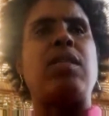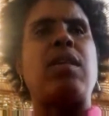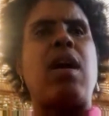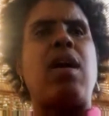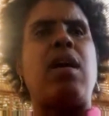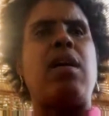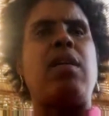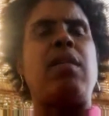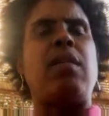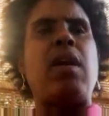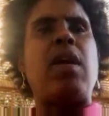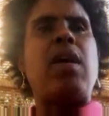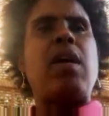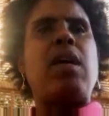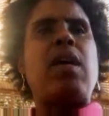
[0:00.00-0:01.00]
deaf
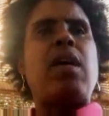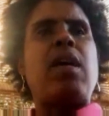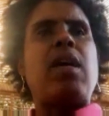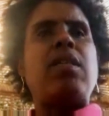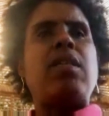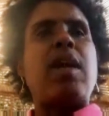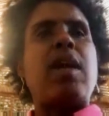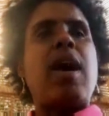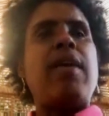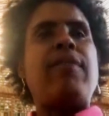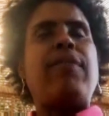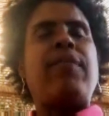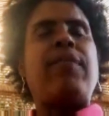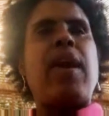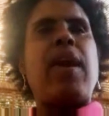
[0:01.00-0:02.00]
and
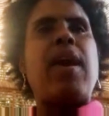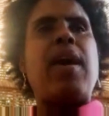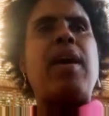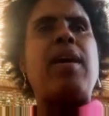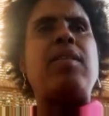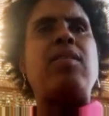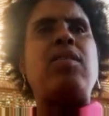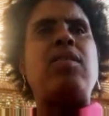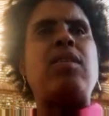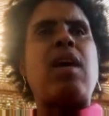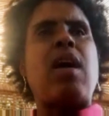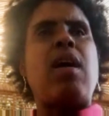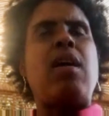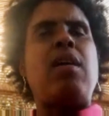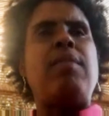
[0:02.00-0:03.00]
um, and then other
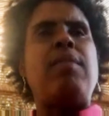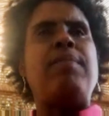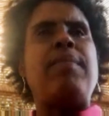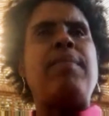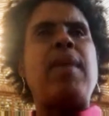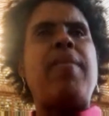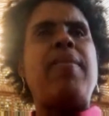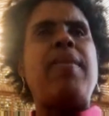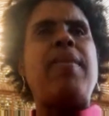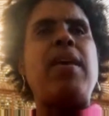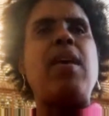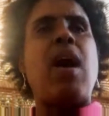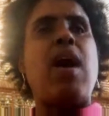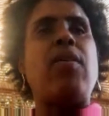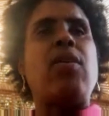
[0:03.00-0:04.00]
challenges as well,
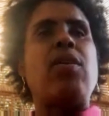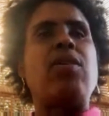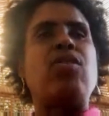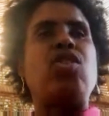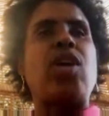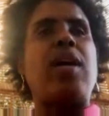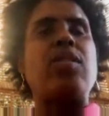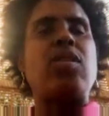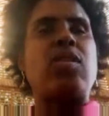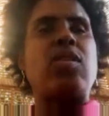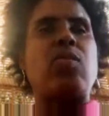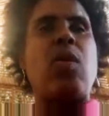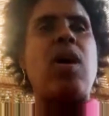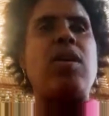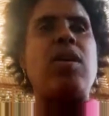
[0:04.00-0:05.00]
some that are not you
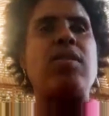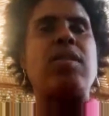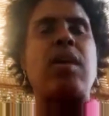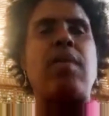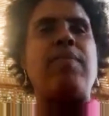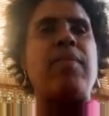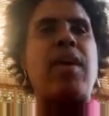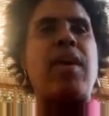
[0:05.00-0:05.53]
know necessarily